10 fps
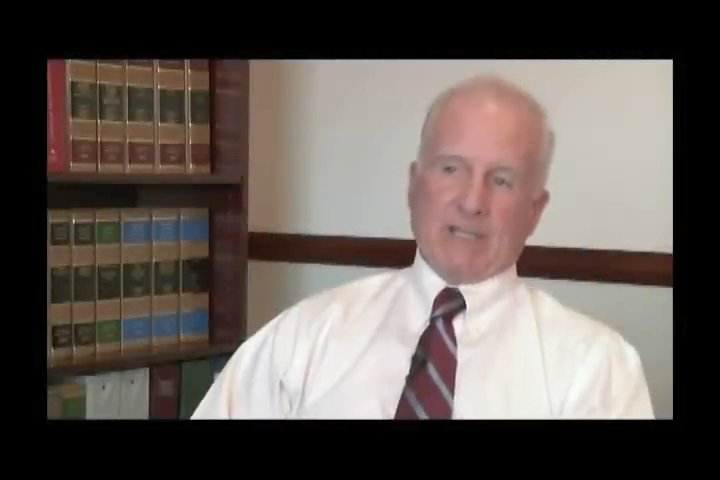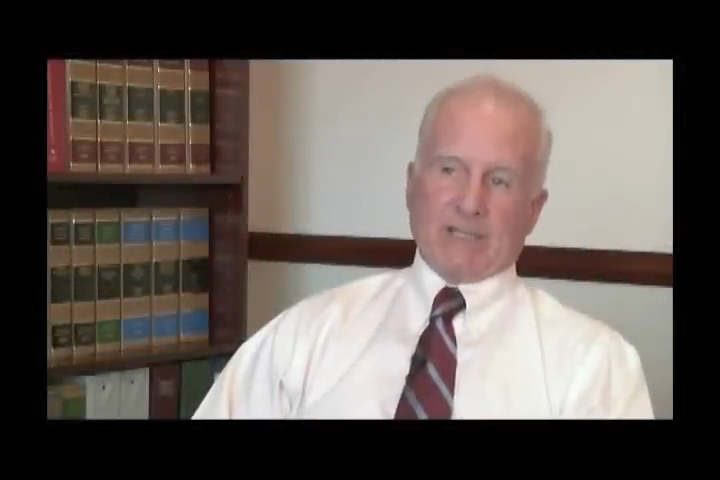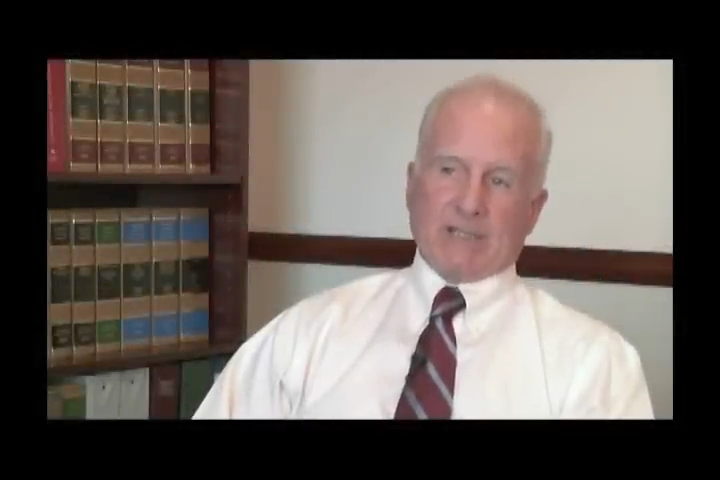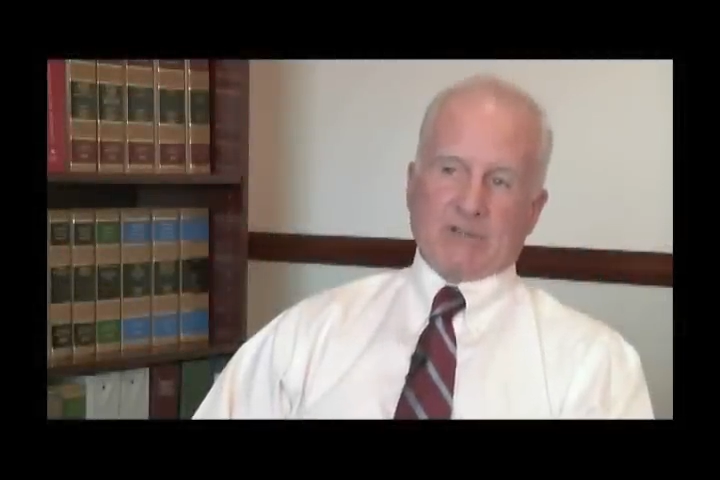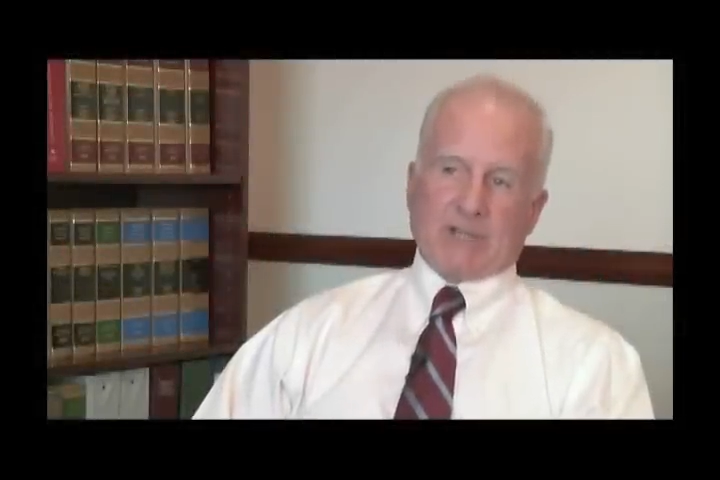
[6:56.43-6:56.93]

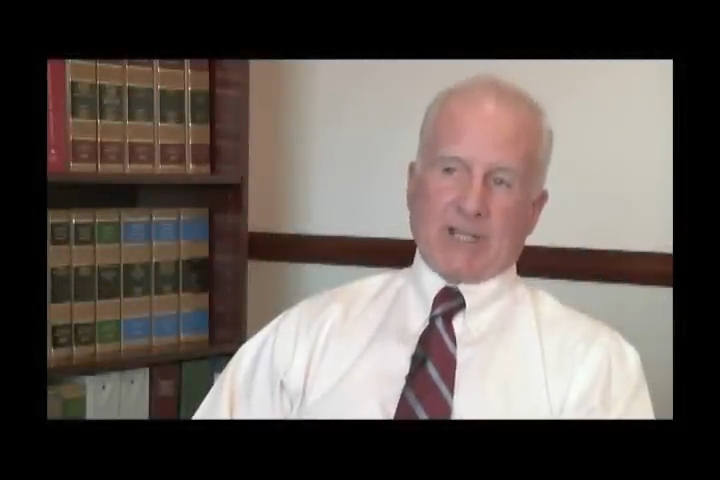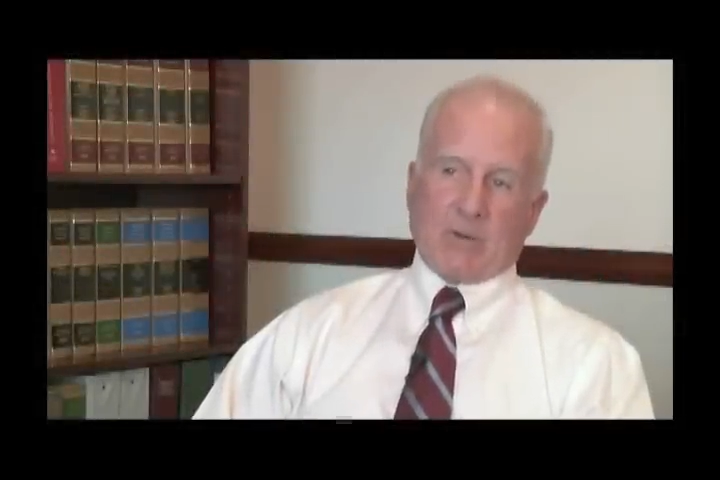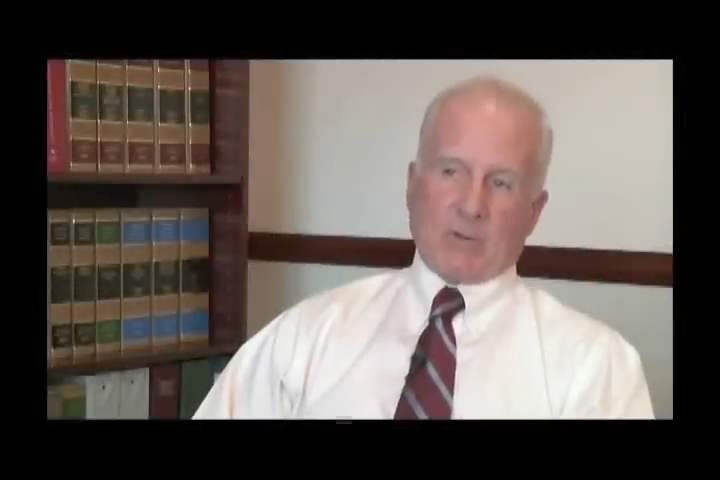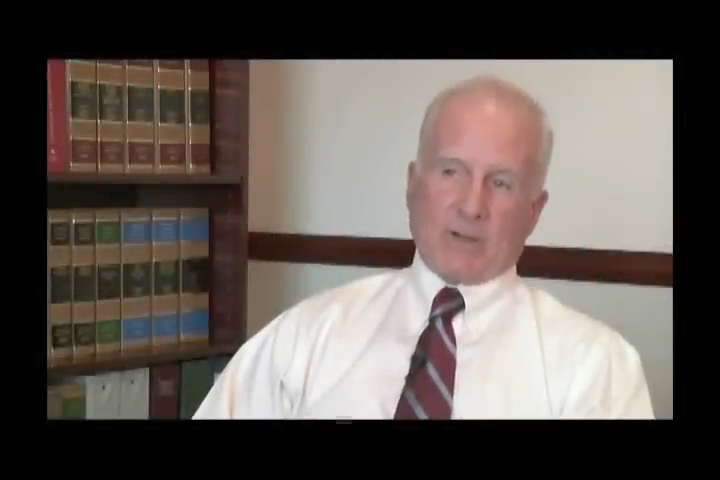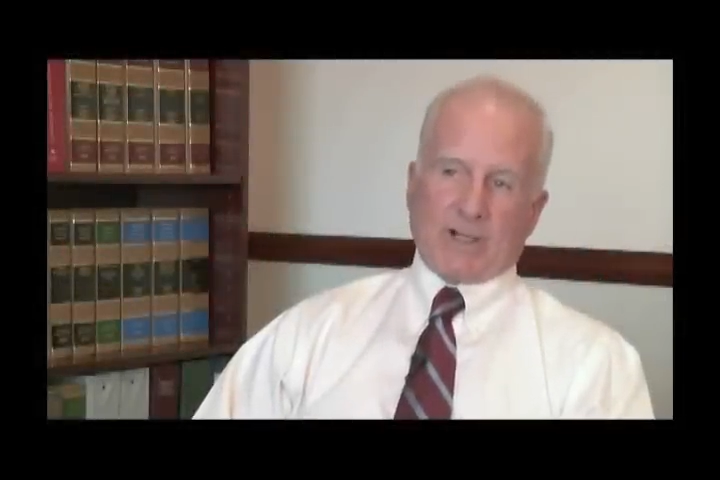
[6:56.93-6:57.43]
is
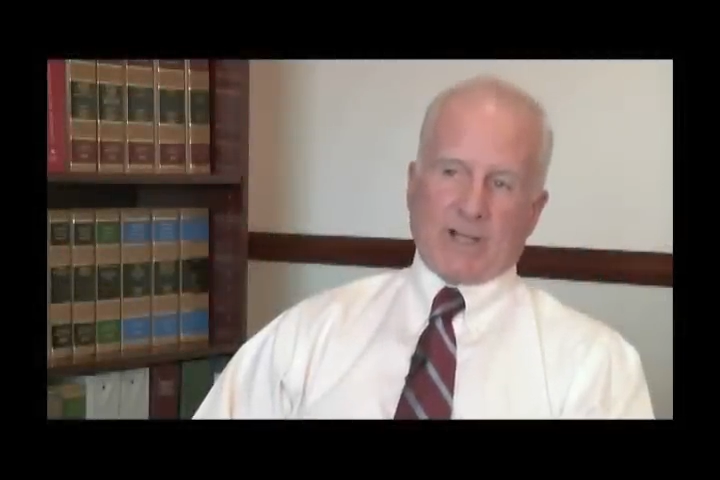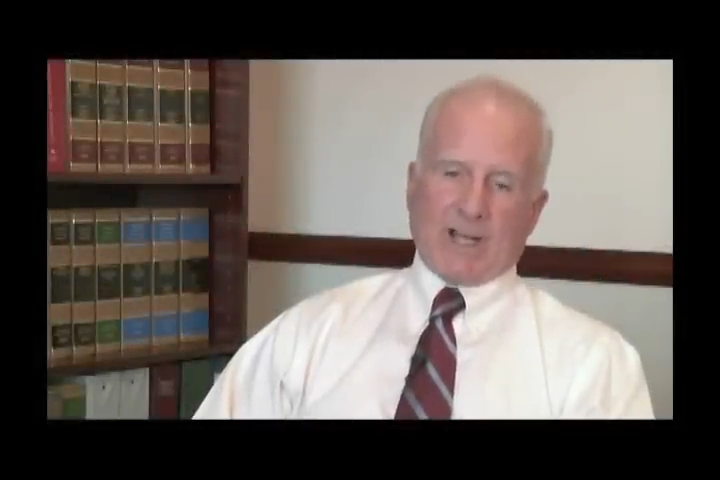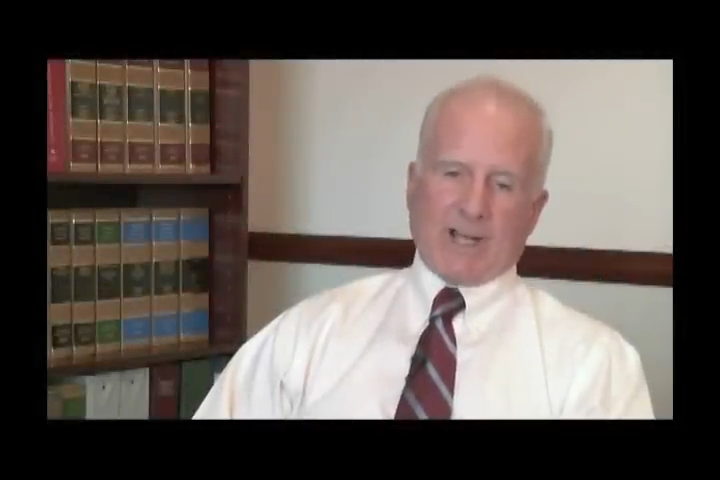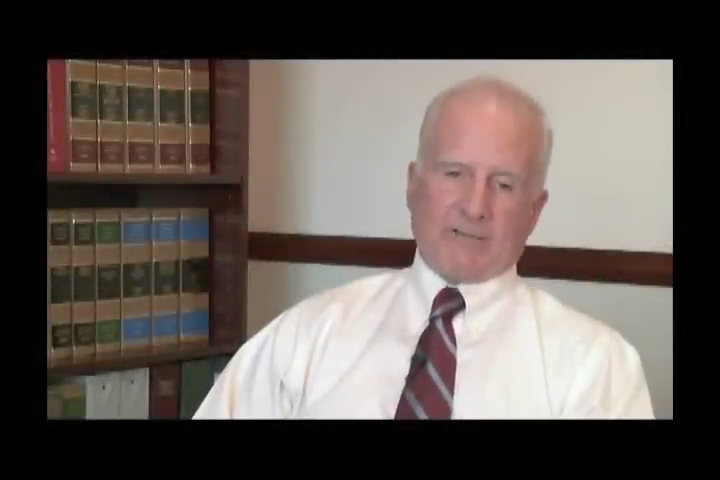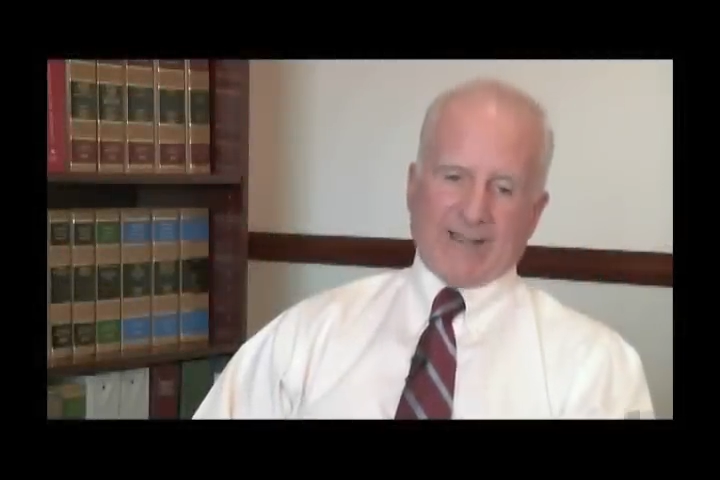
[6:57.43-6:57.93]
that what
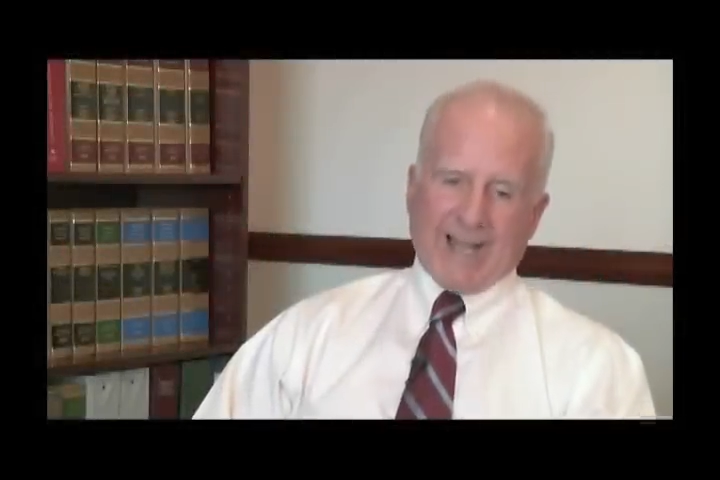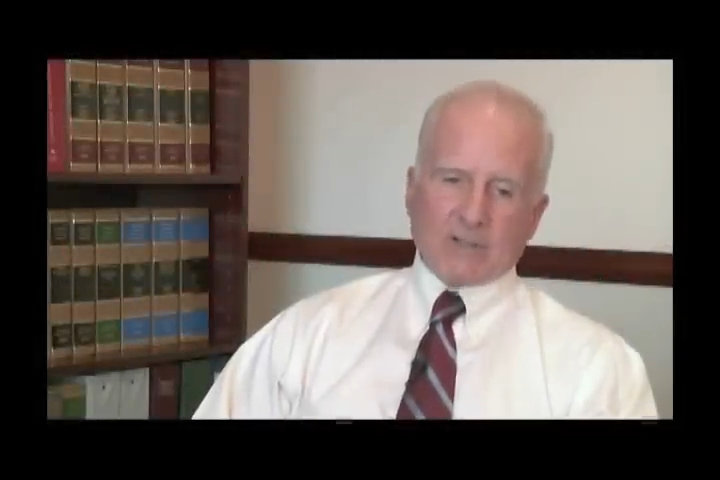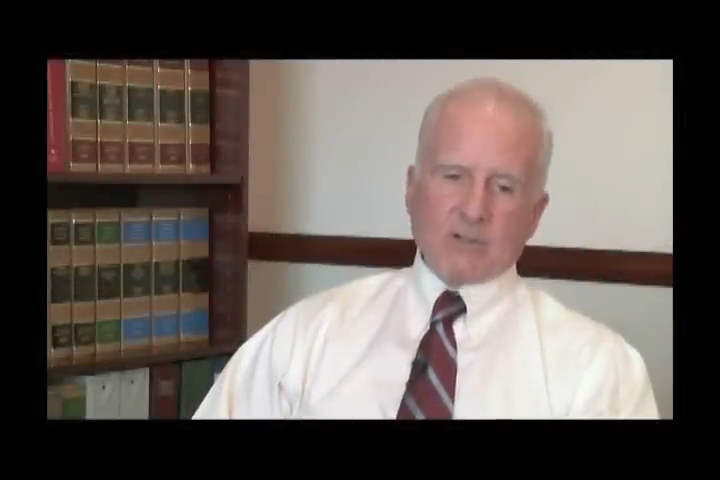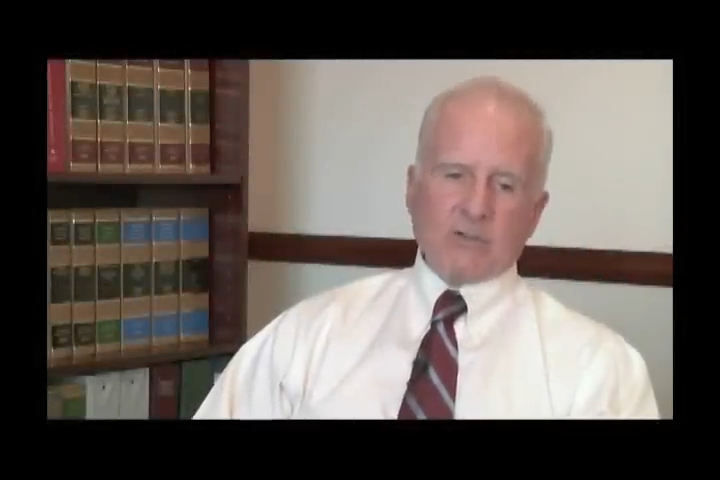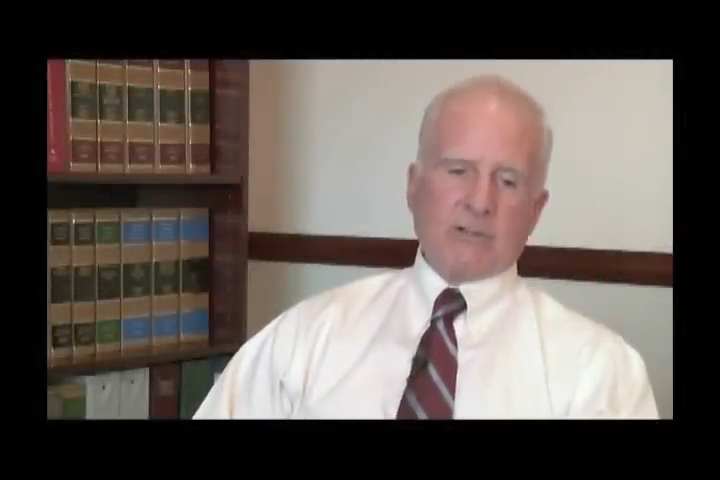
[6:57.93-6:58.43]
I
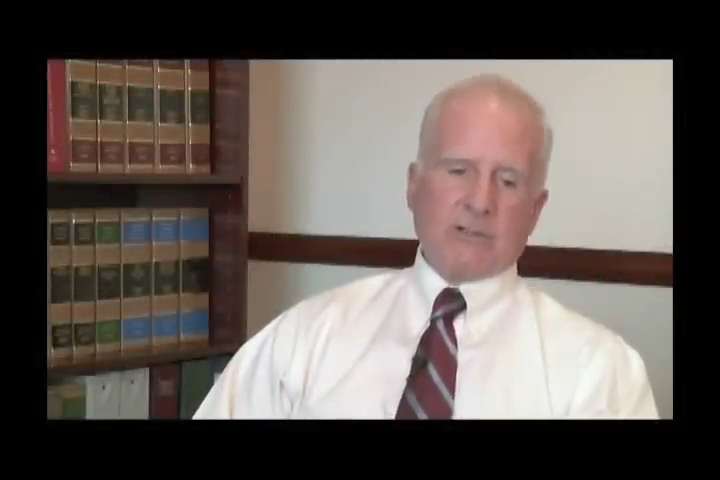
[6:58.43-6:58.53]
valued